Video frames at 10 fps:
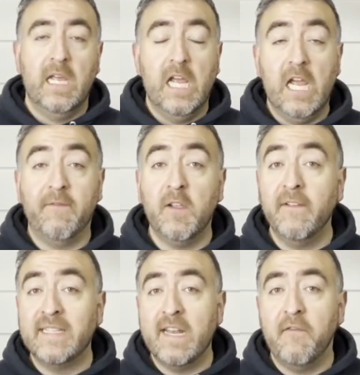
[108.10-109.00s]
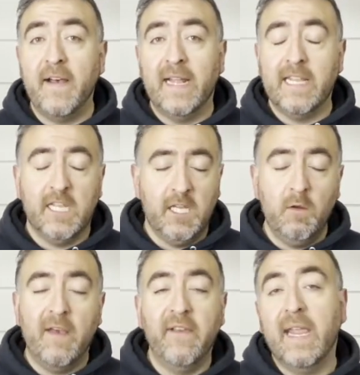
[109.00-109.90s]
If you've identified that you
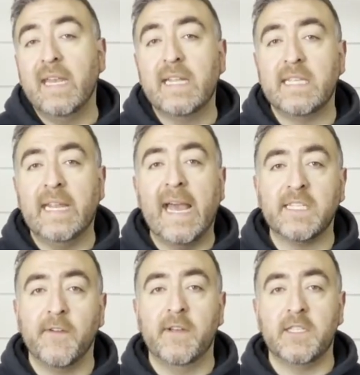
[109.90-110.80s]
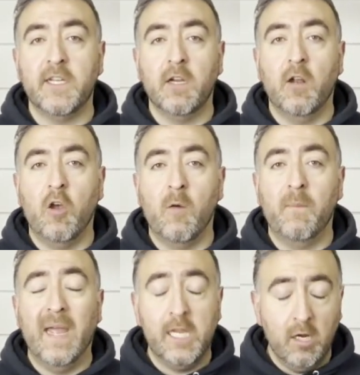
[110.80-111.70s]
have a condensing gas furnace in your home
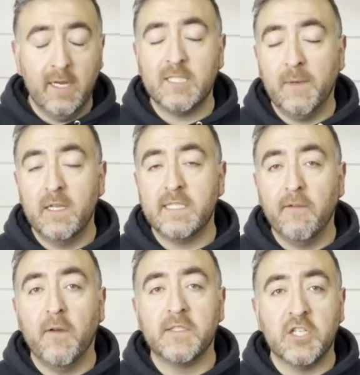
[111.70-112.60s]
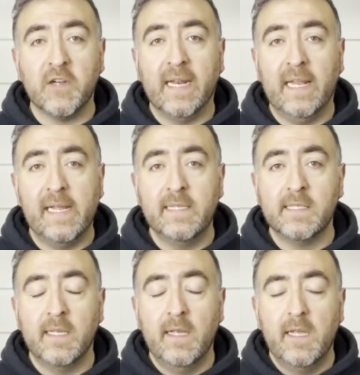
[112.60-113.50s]
and you're experiencing frozen drain lines,
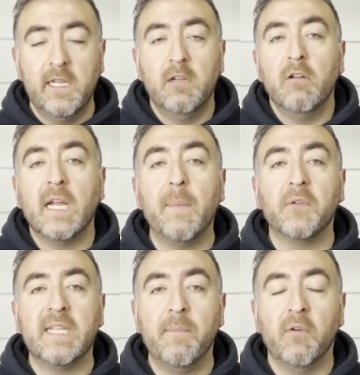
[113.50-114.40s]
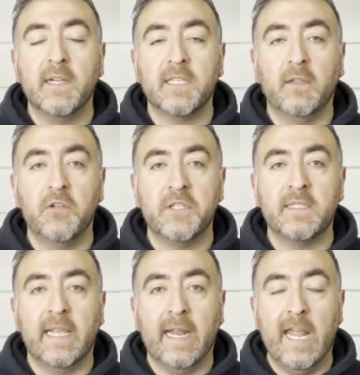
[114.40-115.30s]
here are a couple temporary solutions
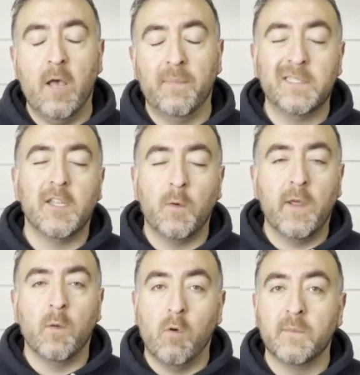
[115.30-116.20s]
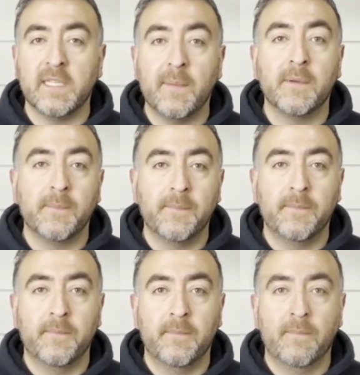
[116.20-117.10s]
that can help until the weather warms up.
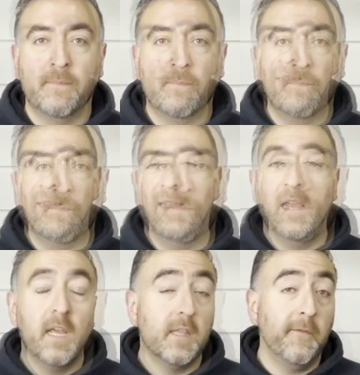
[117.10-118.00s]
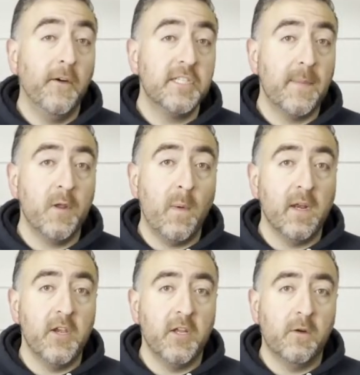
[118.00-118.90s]
The first step you'll want
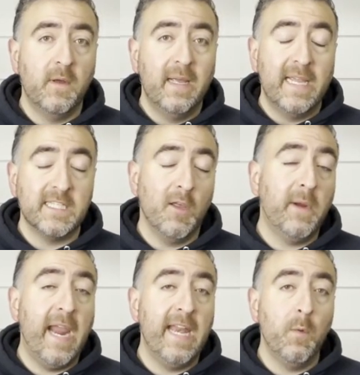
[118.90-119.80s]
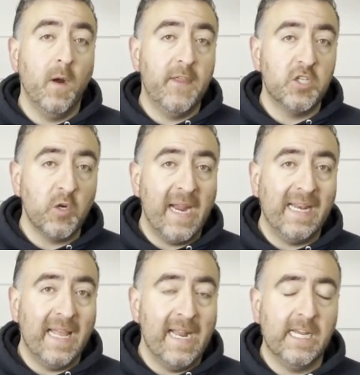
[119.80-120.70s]
to do is locating where the drain
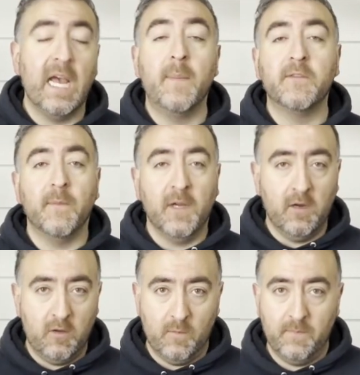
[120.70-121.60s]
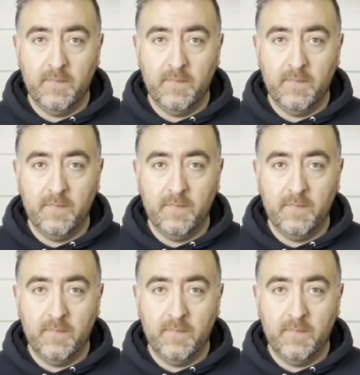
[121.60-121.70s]
line comes from your home.